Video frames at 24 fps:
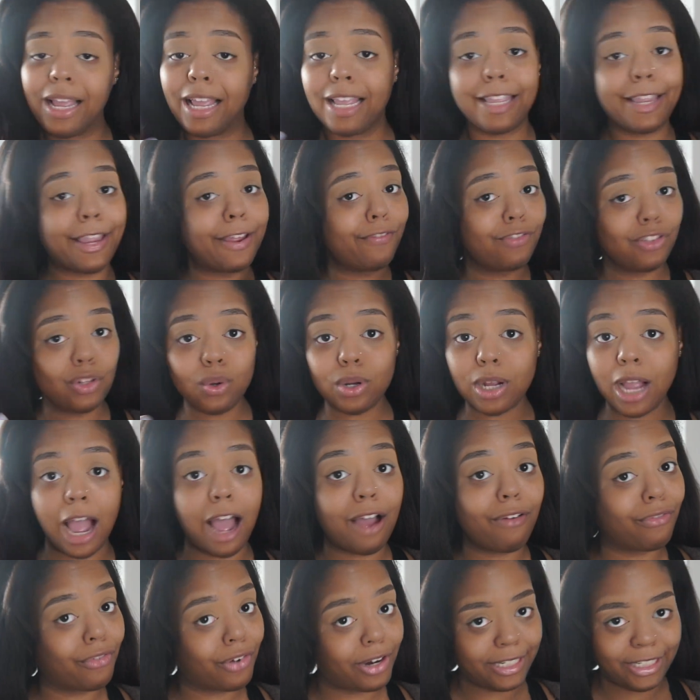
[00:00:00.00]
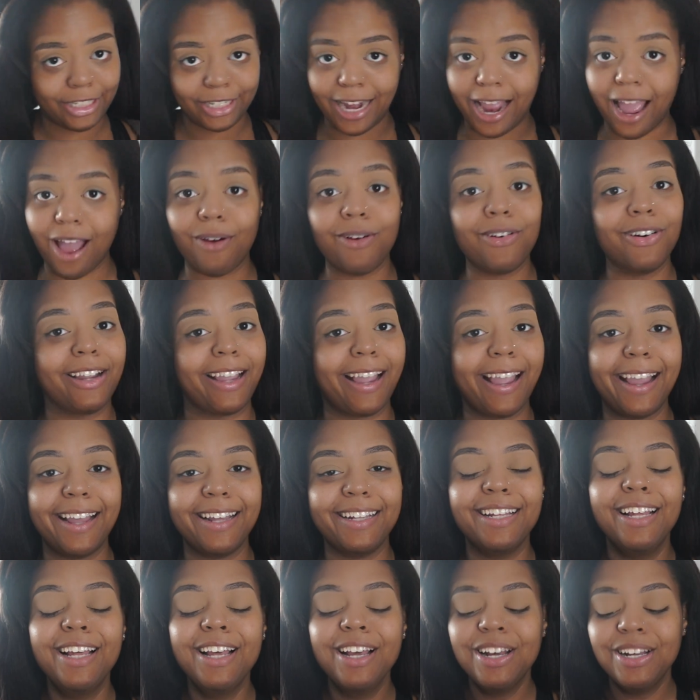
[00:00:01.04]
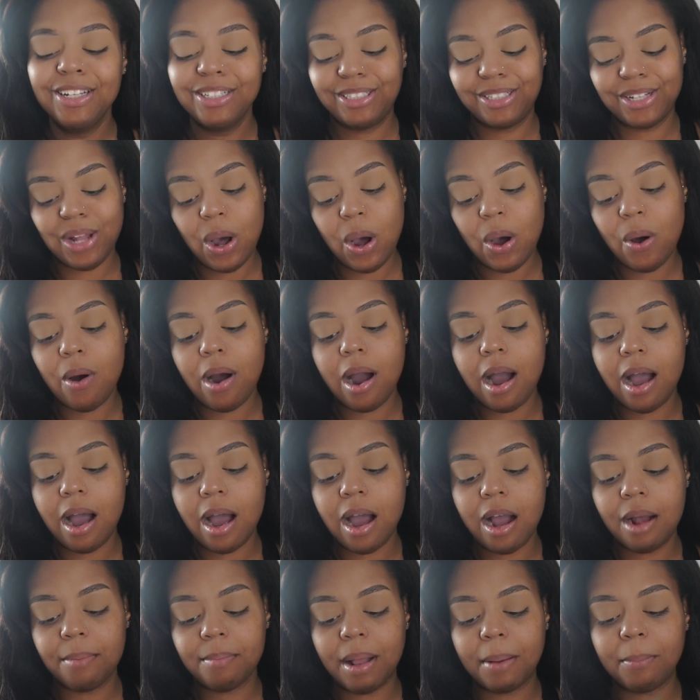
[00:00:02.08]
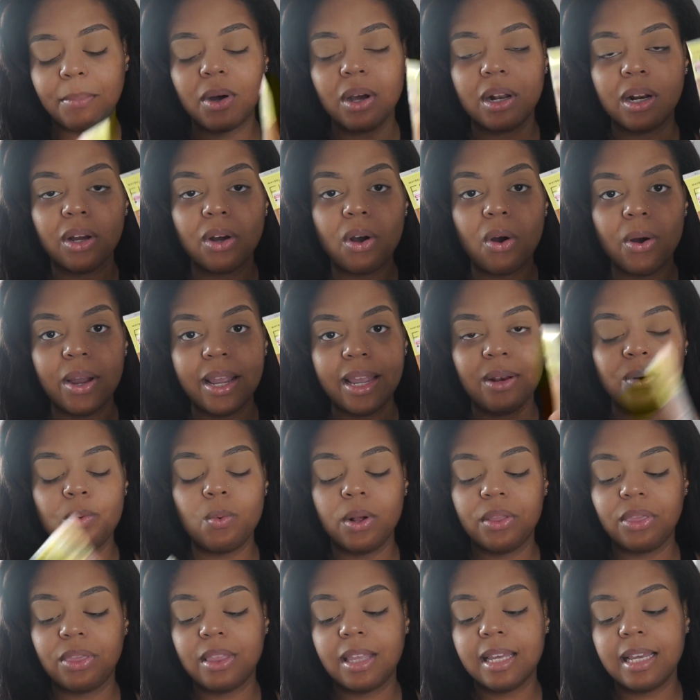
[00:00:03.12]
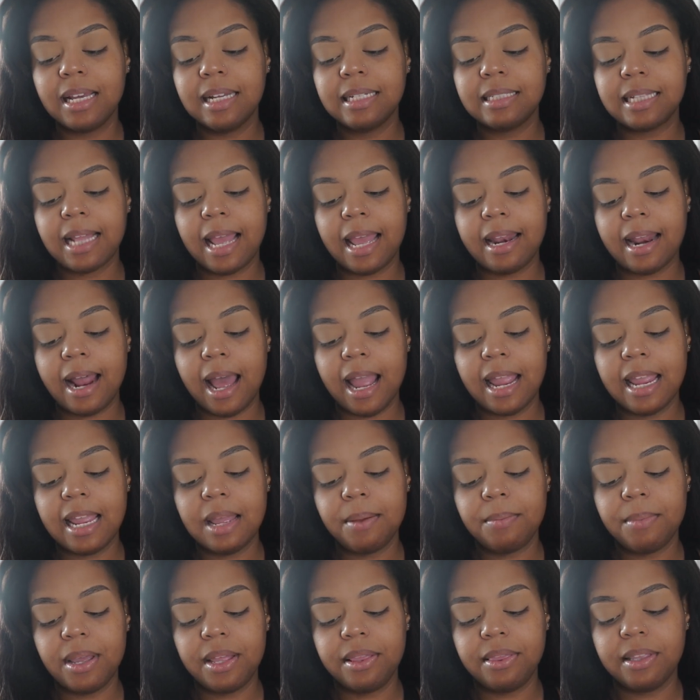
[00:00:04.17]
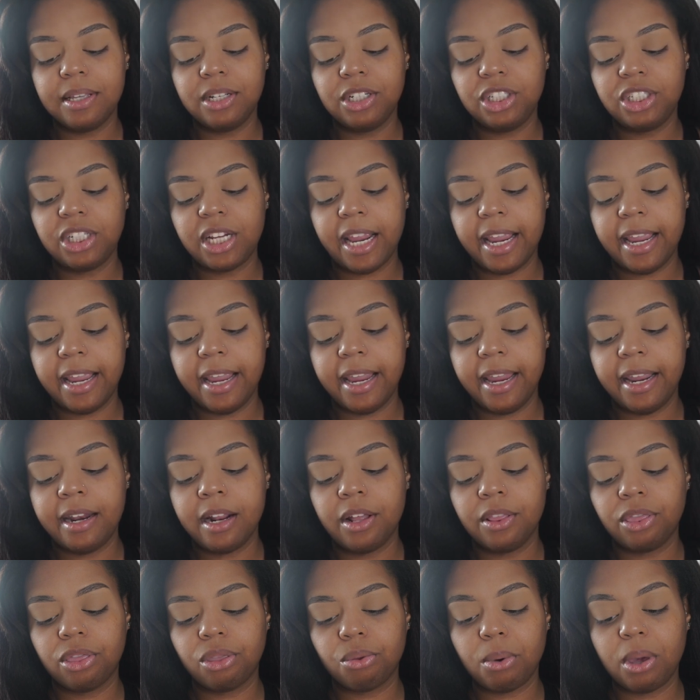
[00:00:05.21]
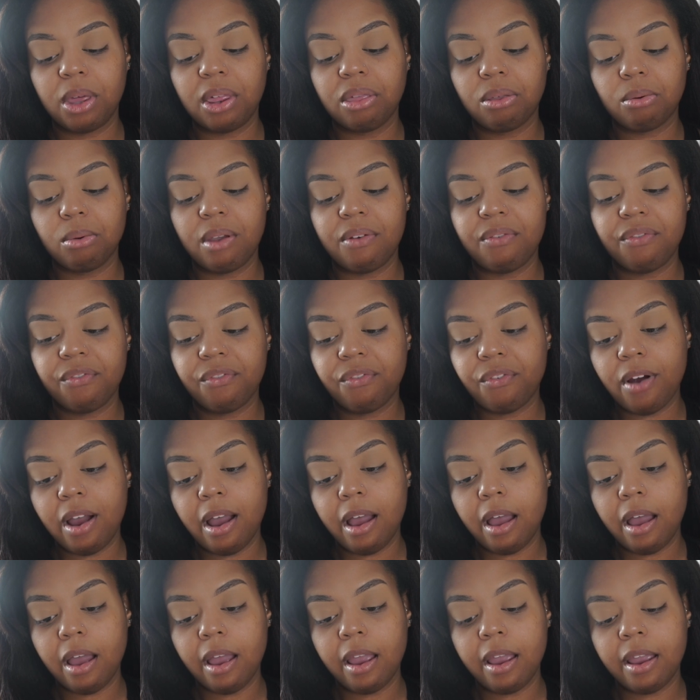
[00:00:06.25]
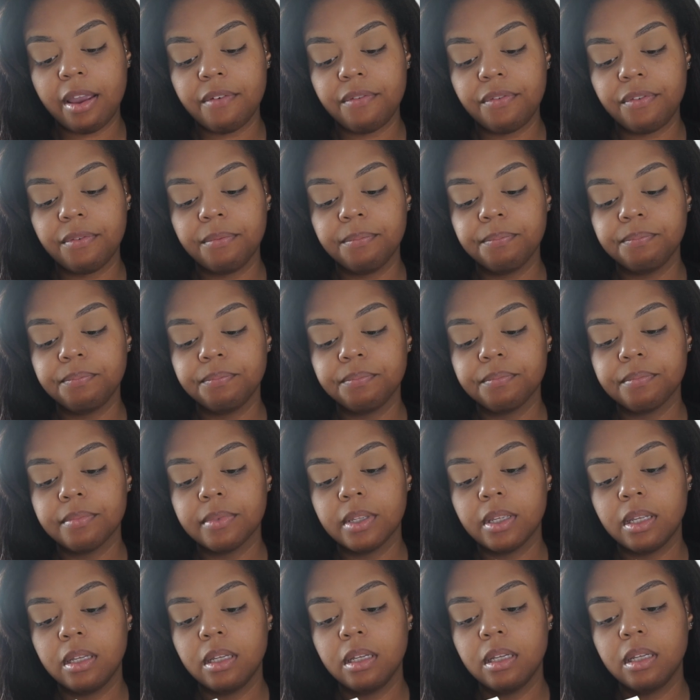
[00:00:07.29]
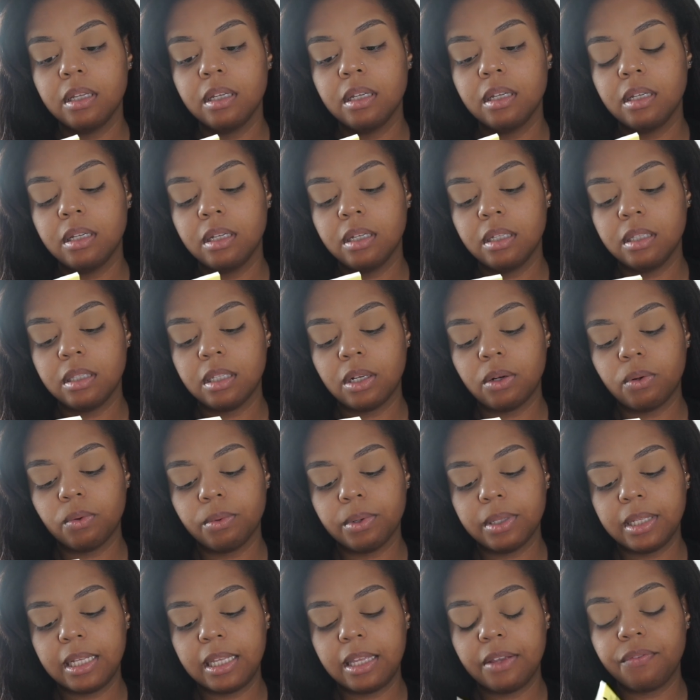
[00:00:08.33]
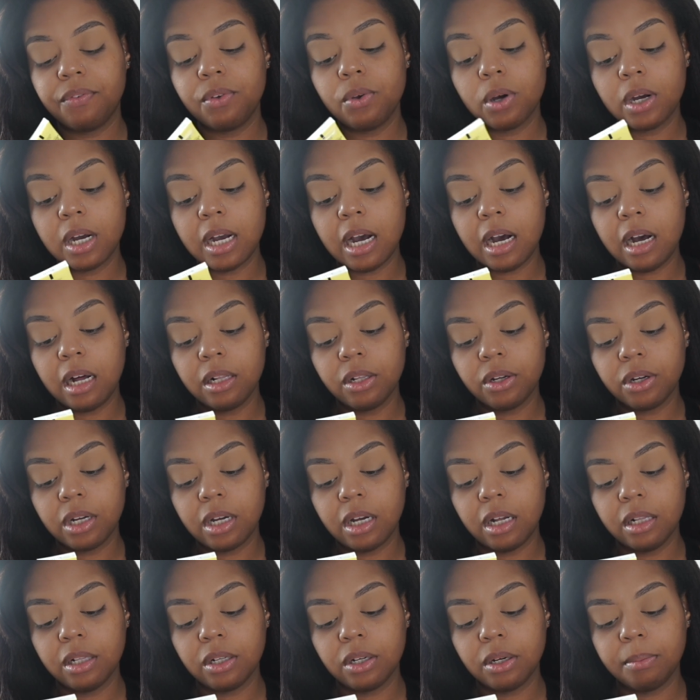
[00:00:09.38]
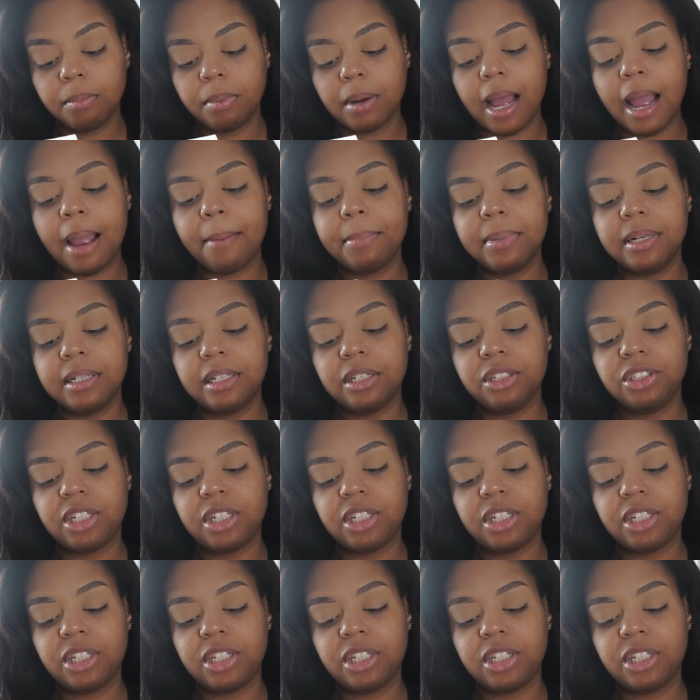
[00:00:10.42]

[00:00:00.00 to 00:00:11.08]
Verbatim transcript: It gives you coverage now, okay? So I'm gonna go in with this, and I am in the shade 335. They don't really give you a color, but I'm in the